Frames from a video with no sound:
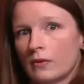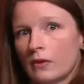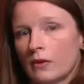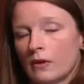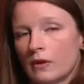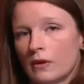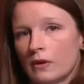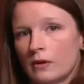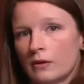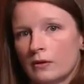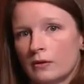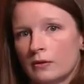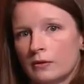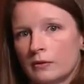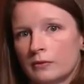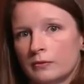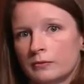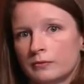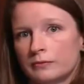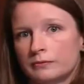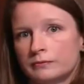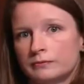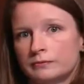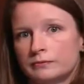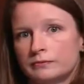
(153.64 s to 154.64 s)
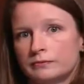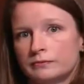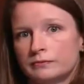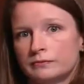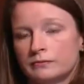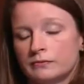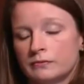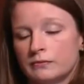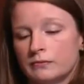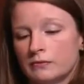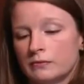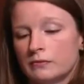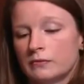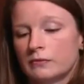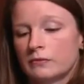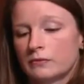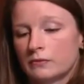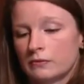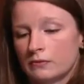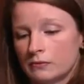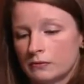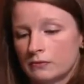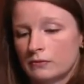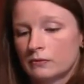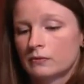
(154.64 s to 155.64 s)

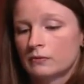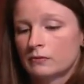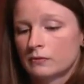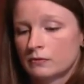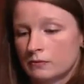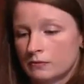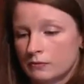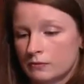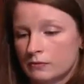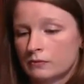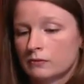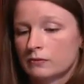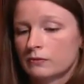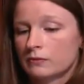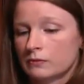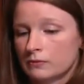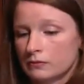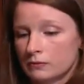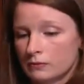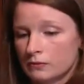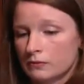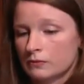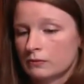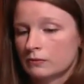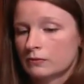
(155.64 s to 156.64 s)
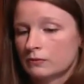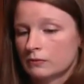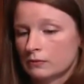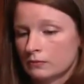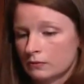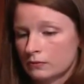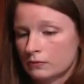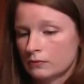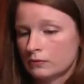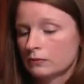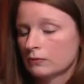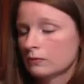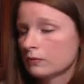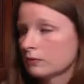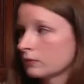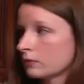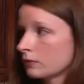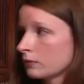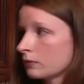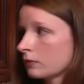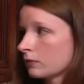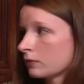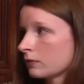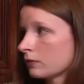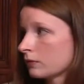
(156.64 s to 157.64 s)

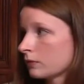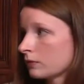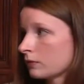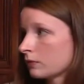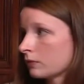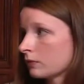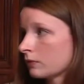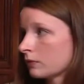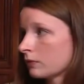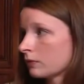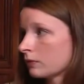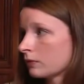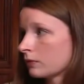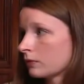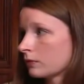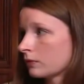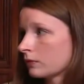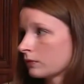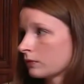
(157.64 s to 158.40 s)
This person isn't speaking.